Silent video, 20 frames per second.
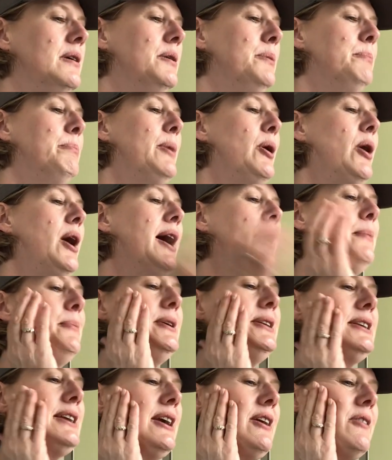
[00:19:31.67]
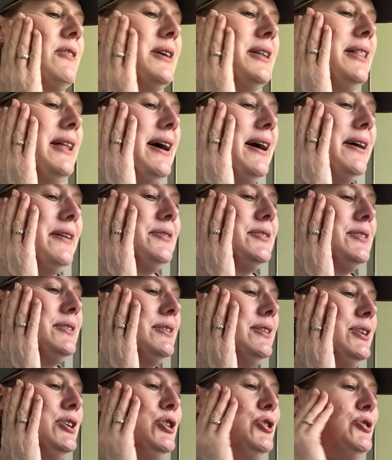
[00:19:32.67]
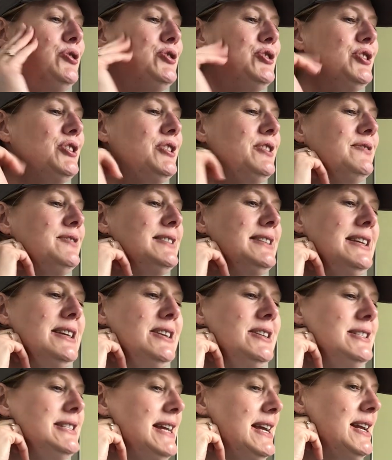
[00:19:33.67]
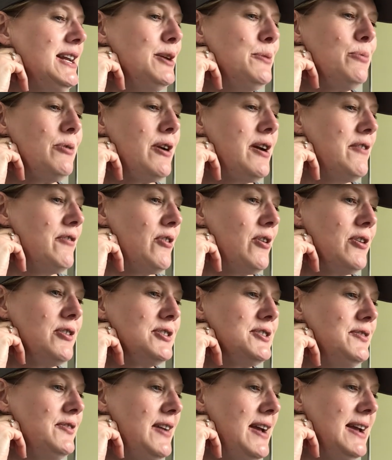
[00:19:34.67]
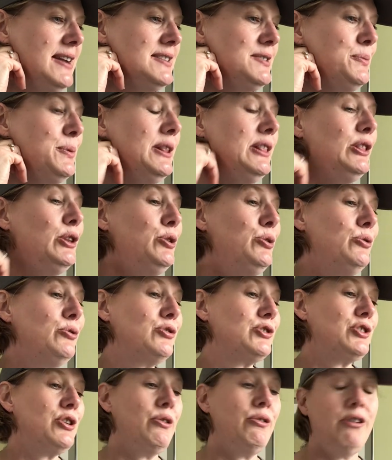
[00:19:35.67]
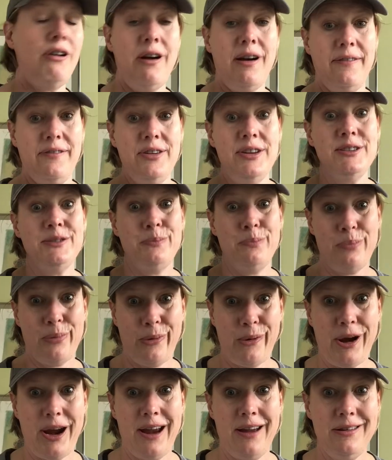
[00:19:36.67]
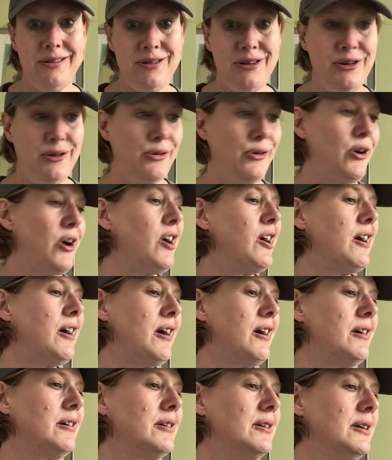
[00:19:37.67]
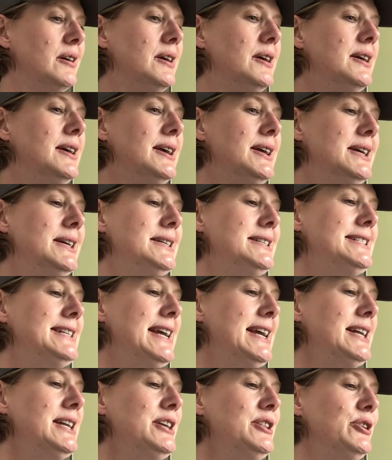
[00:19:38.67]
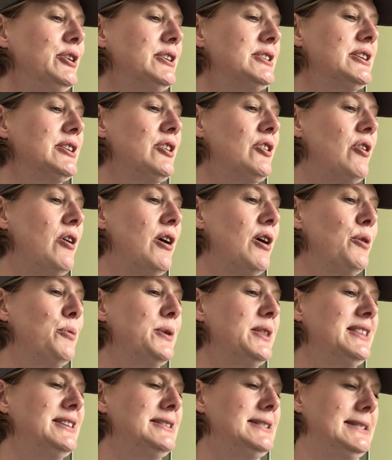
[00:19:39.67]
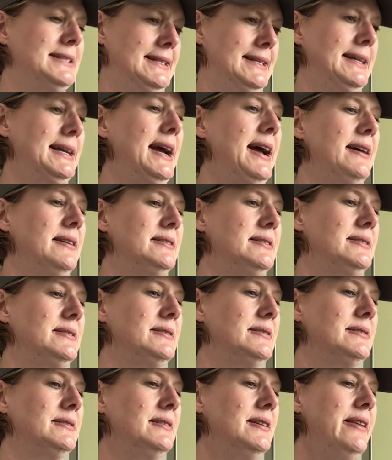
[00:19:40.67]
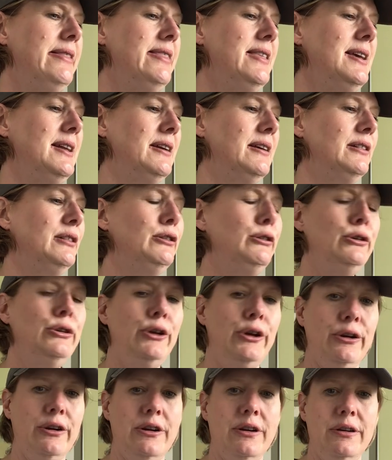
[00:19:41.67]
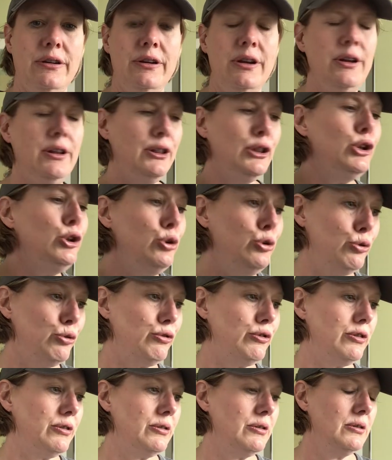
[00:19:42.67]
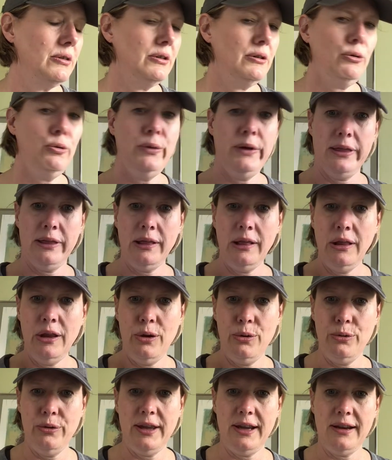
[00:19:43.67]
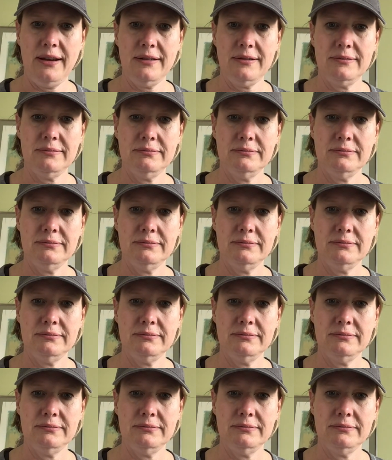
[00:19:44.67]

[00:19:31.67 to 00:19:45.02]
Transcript: Mohammed Carrot laughed. You should have seen Danny Braveheart's face when Luke showed off his brand new car. Danny looked at the car with disgust, and then at Luke with loathing.